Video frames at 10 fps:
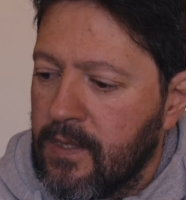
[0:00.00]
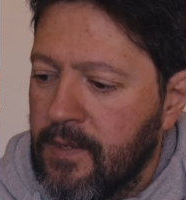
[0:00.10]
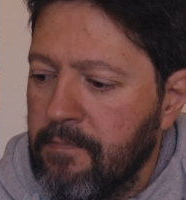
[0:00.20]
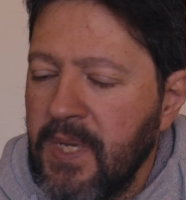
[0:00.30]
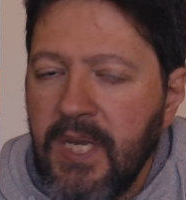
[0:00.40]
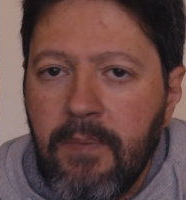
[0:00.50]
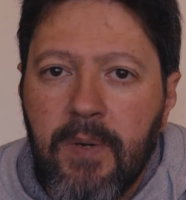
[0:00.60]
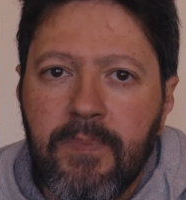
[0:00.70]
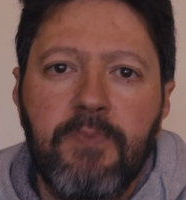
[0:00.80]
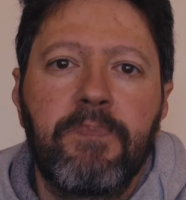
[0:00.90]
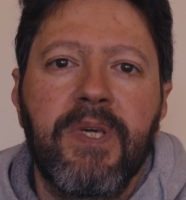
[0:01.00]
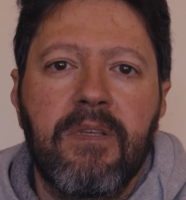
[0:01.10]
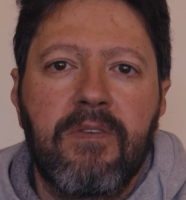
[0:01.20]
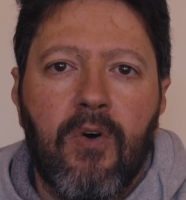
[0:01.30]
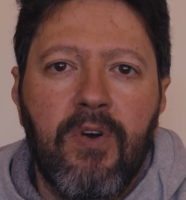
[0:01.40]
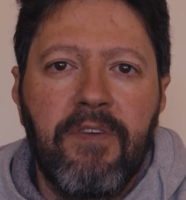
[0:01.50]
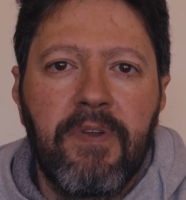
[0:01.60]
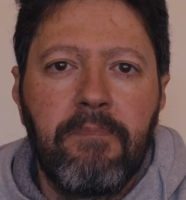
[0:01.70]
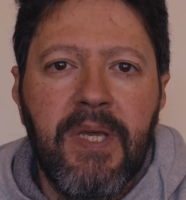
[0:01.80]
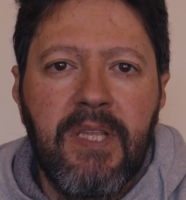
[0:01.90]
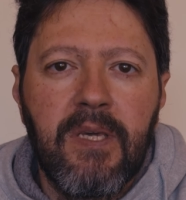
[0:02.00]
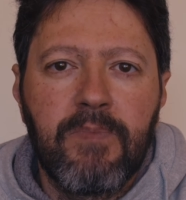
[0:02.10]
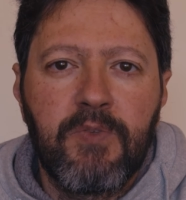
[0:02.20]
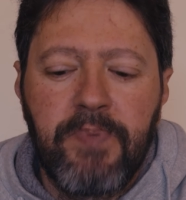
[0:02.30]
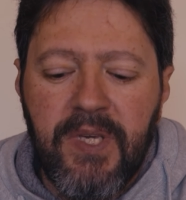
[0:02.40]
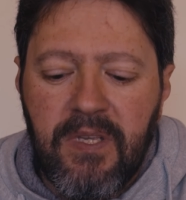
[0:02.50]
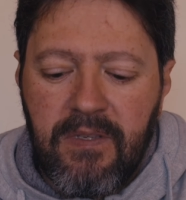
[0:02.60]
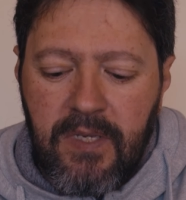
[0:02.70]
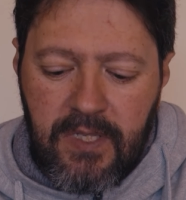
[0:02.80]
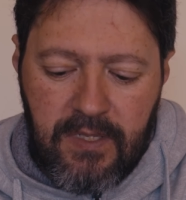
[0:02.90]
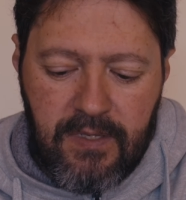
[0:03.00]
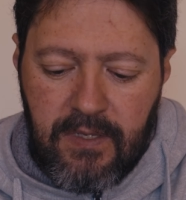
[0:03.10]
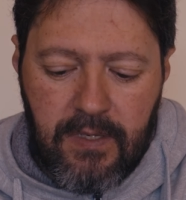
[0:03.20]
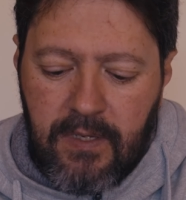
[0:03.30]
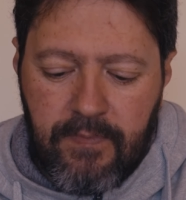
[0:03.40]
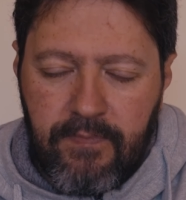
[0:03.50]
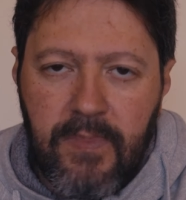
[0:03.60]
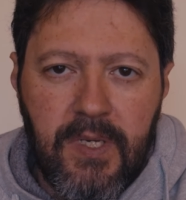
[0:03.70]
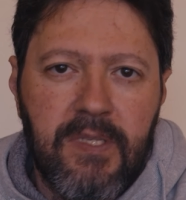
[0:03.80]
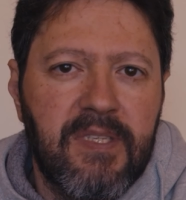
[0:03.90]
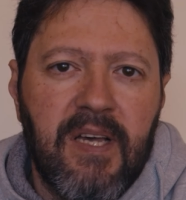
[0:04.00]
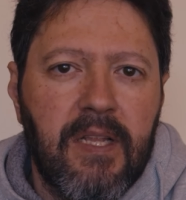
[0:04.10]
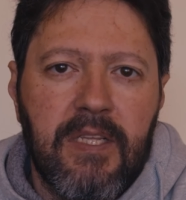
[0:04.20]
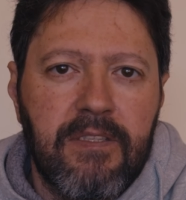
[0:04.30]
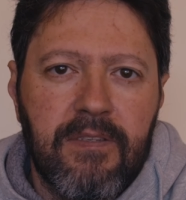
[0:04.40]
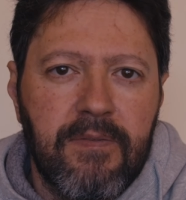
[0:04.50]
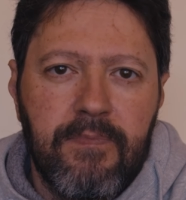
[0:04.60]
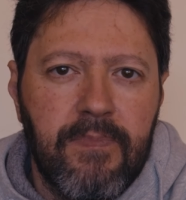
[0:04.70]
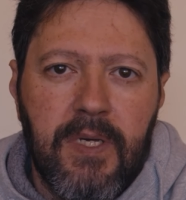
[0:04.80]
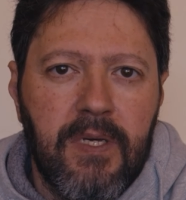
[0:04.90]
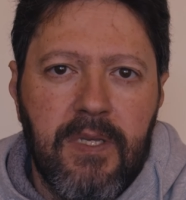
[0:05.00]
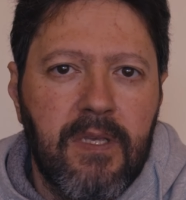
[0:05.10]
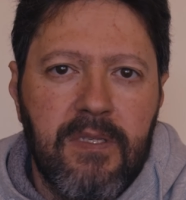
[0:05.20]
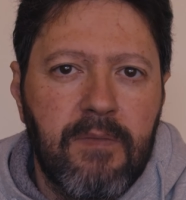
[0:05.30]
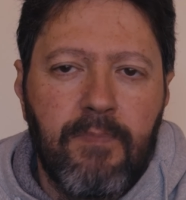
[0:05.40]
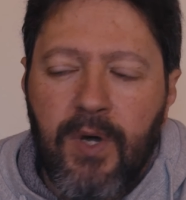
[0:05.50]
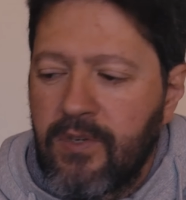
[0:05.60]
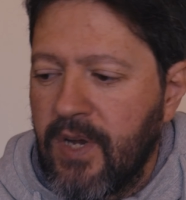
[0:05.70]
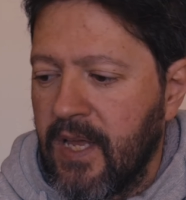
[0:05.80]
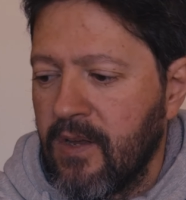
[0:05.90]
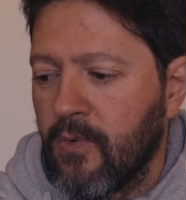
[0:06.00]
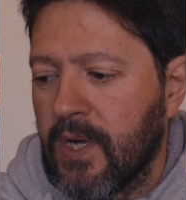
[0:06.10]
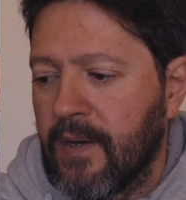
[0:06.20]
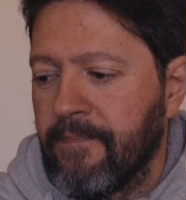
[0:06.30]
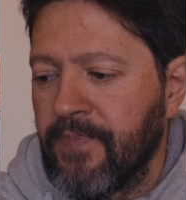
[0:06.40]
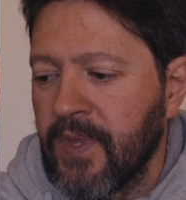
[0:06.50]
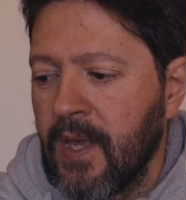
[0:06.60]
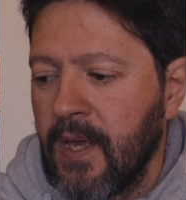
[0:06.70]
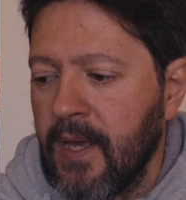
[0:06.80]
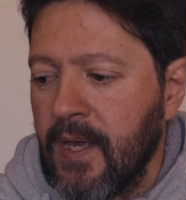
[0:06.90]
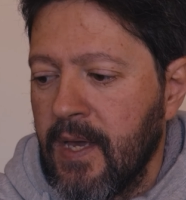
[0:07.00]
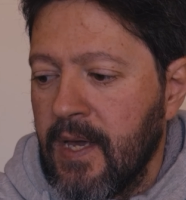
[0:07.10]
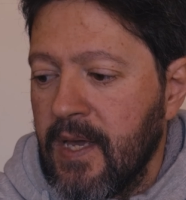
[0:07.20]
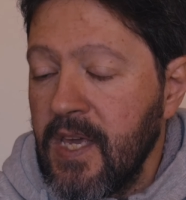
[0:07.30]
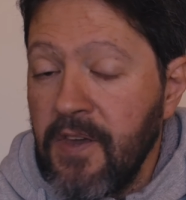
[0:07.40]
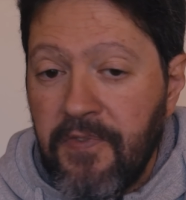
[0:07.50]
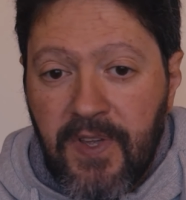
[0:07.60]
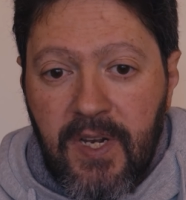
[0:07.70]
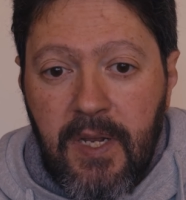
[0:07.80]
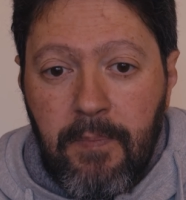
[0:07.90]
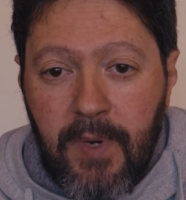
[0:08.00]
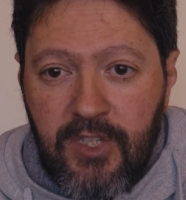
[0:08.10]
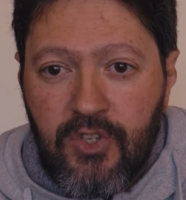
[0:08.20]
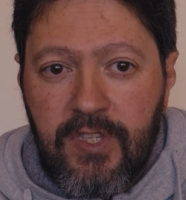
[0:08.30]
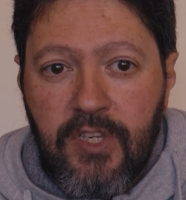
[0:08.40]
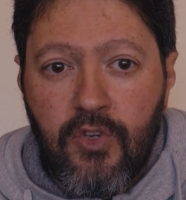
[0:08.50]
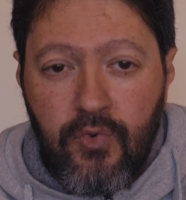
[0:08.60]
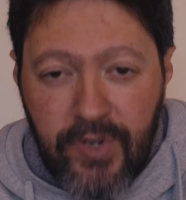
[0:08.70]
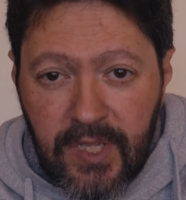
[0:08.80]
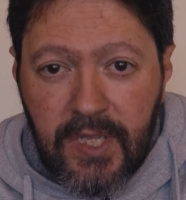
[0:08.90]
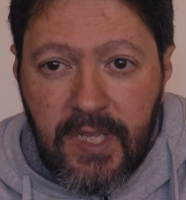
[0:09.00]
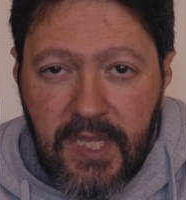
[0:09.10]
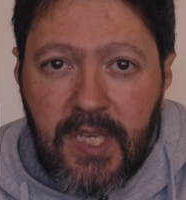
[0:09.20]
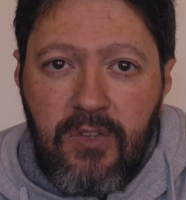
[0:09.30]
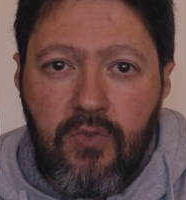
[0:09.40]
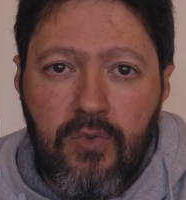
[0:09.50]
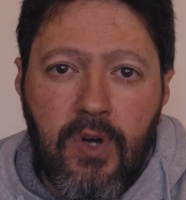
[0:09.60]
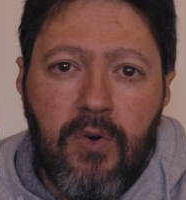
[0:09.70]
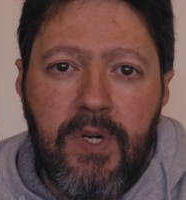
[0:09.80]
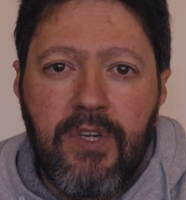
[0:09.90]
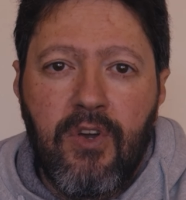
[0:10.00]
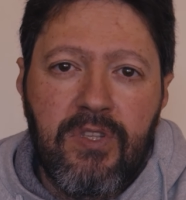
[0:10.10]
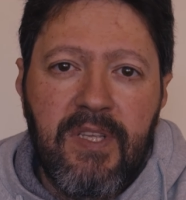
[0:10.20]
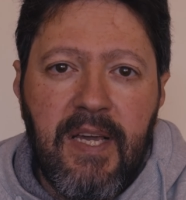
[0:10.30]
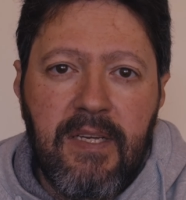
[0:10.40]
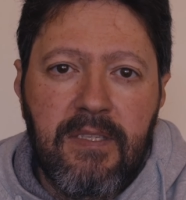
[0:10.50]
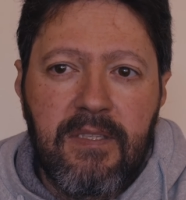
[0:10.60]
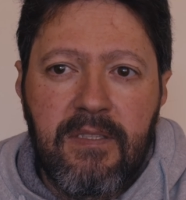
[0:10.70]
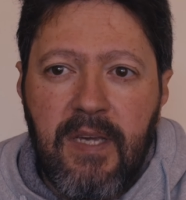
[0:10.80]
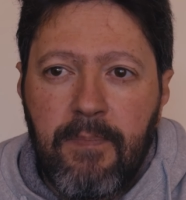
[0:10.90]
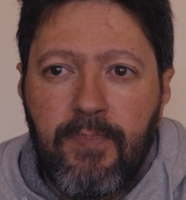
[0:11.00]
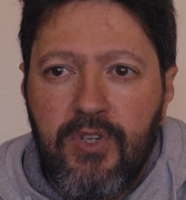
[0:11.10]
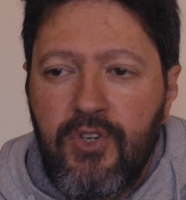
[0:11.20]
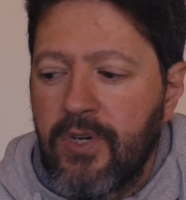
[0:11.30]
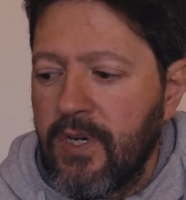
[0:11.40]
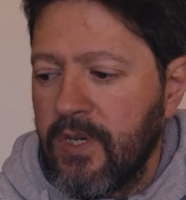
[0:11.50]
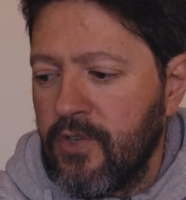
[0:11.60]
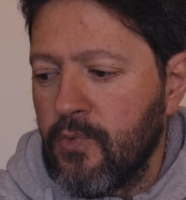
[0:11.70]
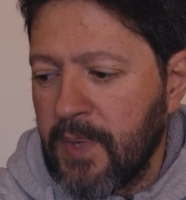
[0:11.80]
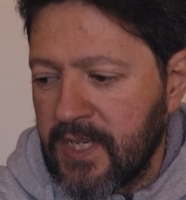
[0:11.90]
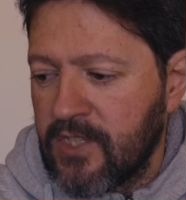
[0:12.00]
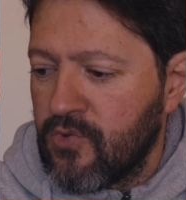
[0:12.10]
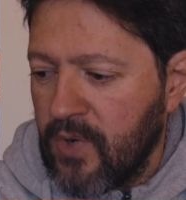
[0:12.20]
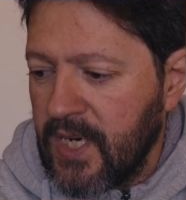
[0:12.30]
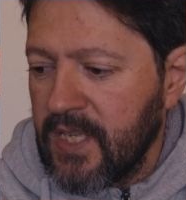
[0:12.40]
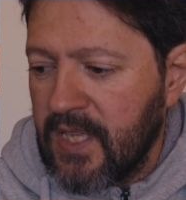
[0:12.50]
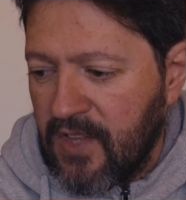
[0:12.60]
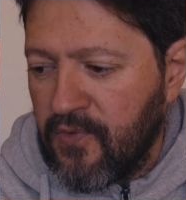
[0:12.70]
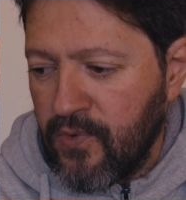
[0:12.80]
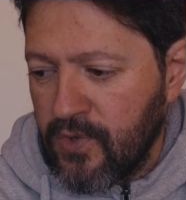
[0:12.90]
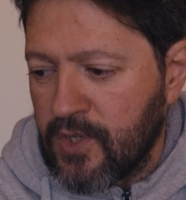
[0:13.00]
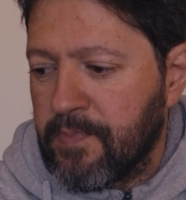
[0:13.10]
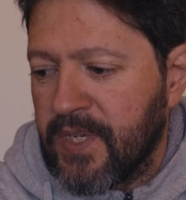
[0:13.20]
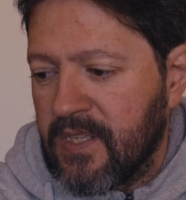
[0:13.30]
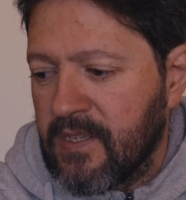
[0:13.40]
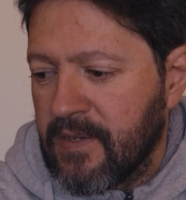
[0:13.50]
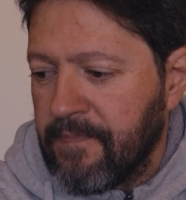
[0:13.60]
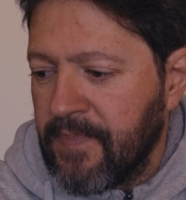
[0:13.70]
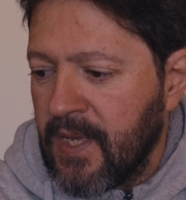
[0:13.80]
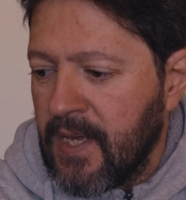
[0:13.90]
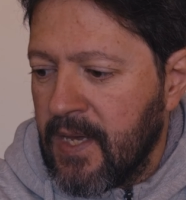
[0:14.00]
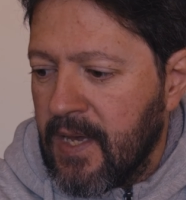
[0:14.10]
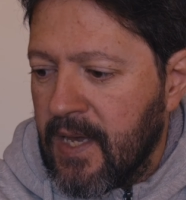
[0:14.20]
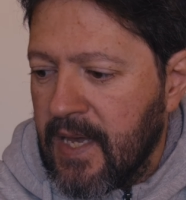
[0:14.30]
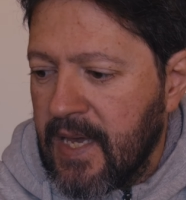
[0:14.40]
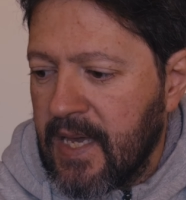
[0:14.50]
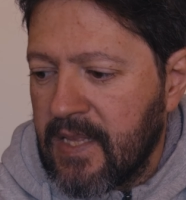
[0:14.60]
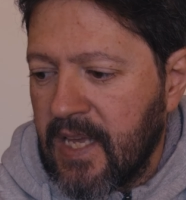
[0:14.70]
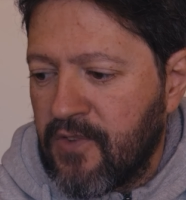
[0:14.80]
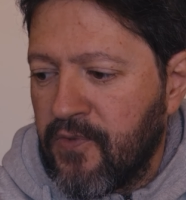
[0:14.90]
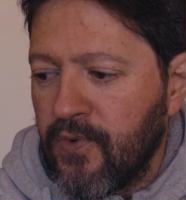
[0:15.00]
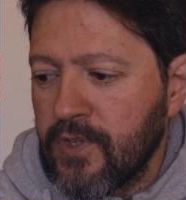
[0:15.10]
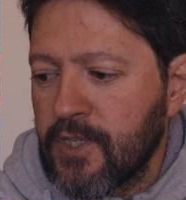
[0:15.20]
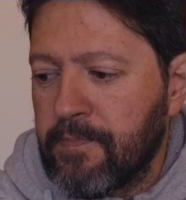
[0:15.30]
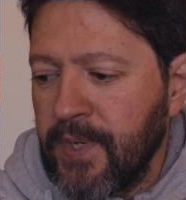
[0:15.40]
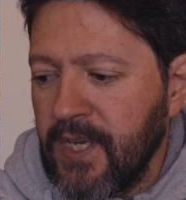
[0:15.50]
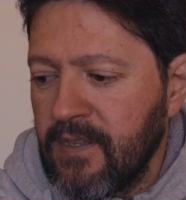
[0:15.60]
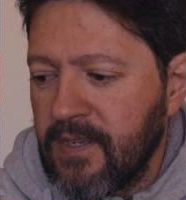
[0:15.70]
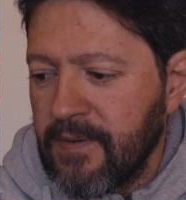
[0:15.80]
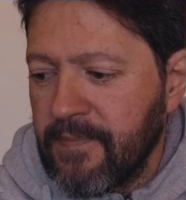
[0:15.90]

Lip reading: minimum speed or even medium speed, it's silent. It doesn't bother anyone. If in an emergency you really need to lower your tank's temperature, you must run it at full speed. And at full speed,